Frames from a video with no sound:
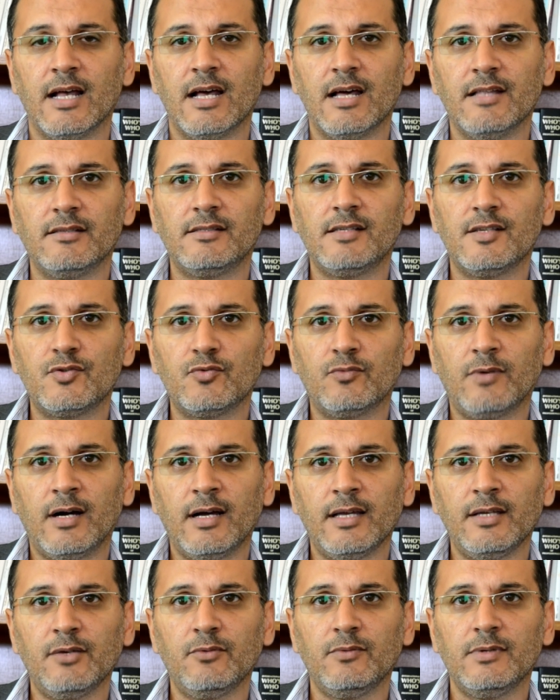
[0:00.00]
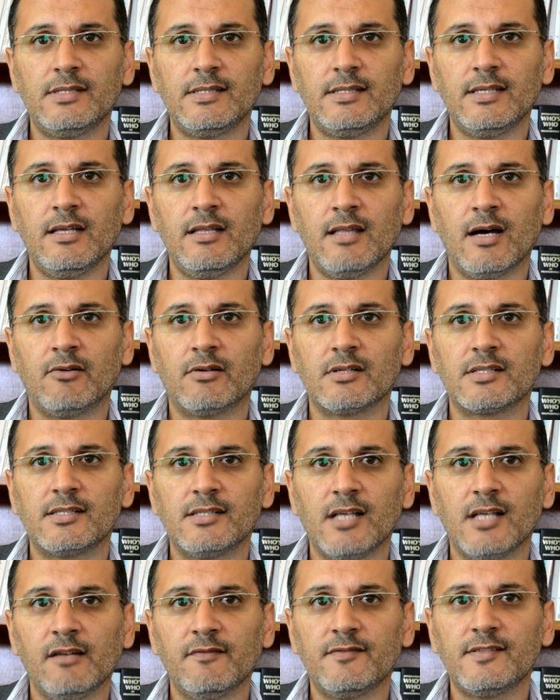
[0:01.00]
This is why we see
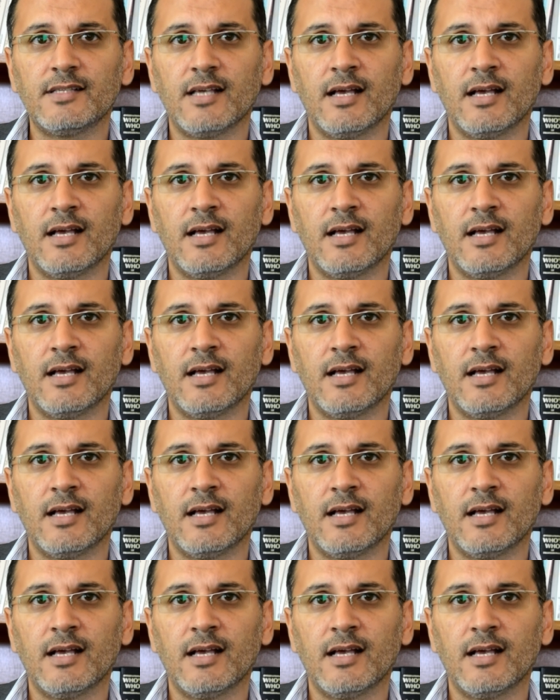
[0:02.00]
ourselves